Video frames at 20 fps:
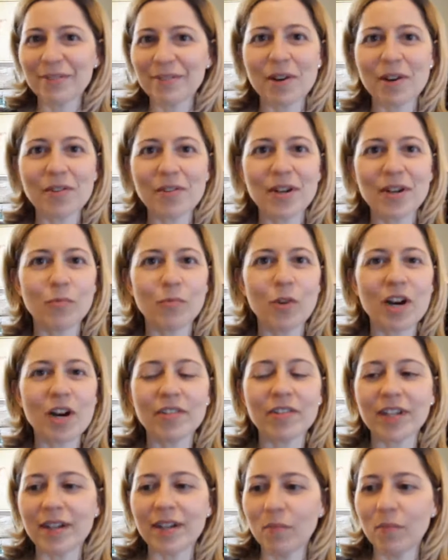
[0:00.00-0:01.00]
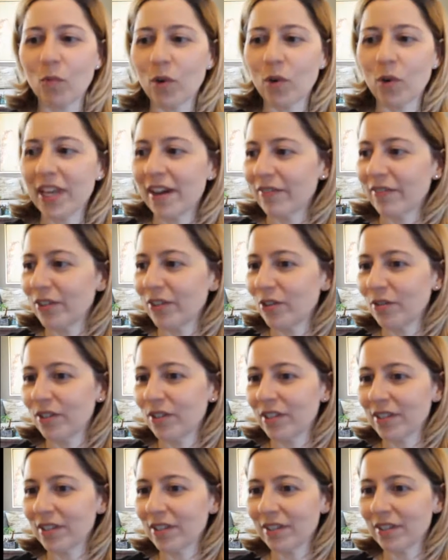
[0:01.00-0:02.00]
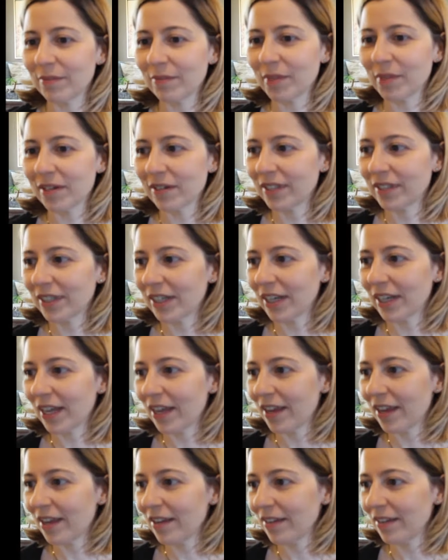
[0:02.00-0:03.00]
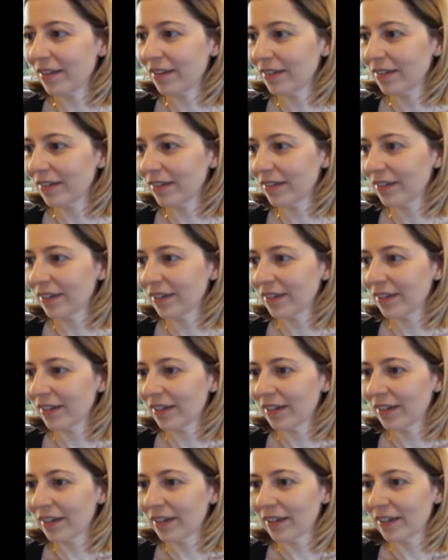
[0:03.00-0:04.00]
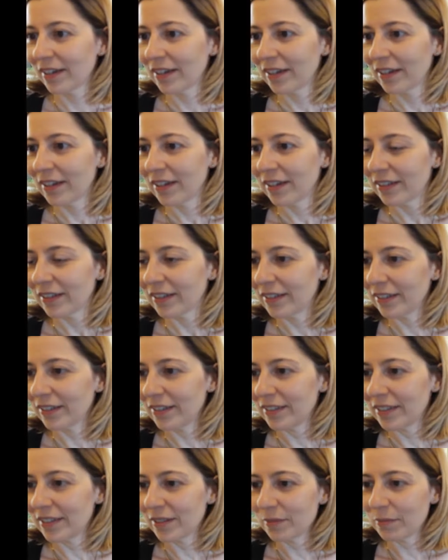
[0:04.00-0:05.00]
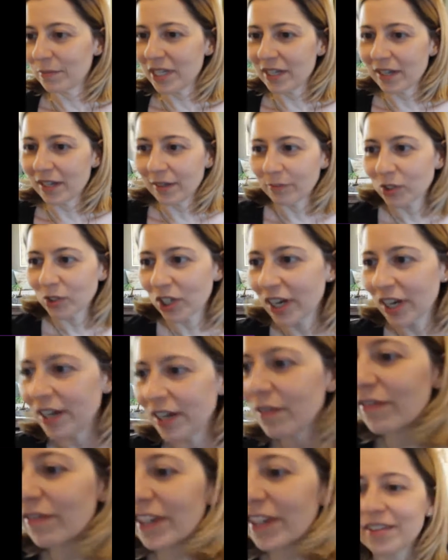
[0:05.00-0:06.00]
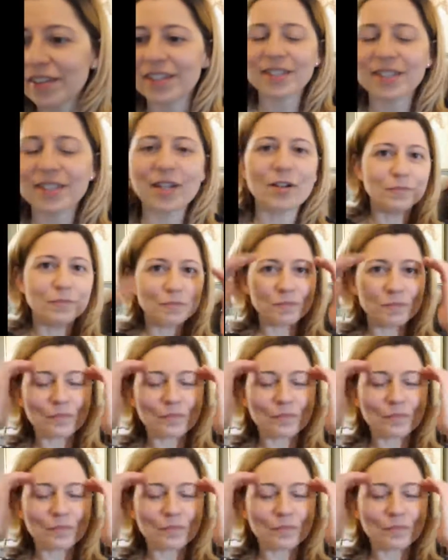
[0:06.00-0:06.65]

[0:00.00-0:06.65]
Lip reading: Welcome, welcome. We have a new system here today. Goodness me, I'm trying to figure this out.